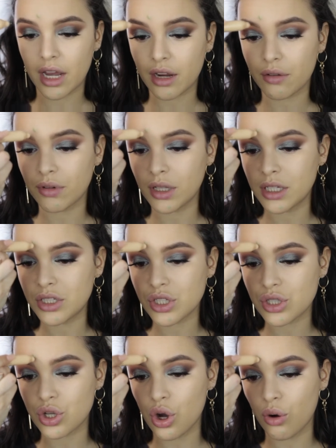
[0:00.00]
and I really
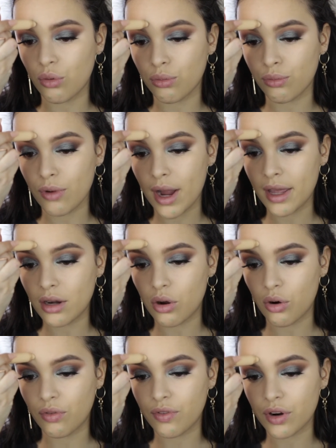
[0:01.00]
just go right
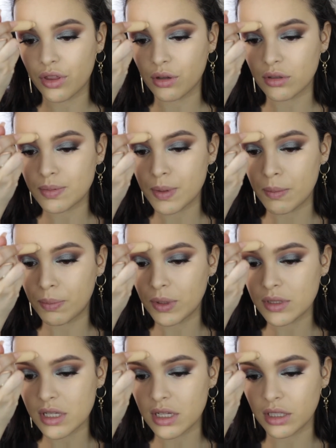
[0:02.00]
over those
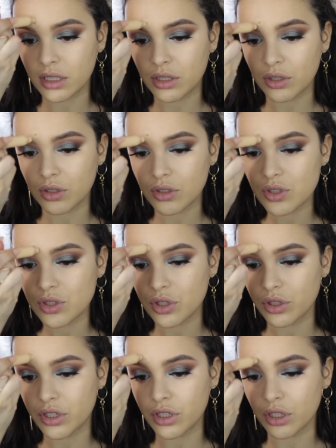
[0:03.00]
pimples in a little
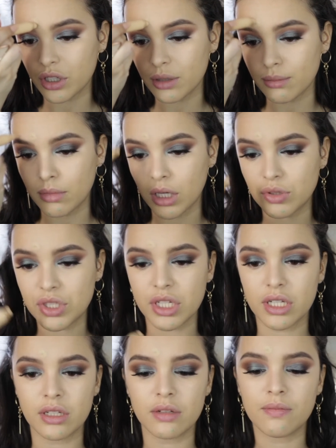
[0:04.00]
circular
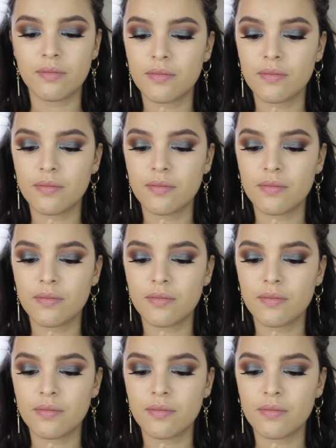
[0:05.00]
motion.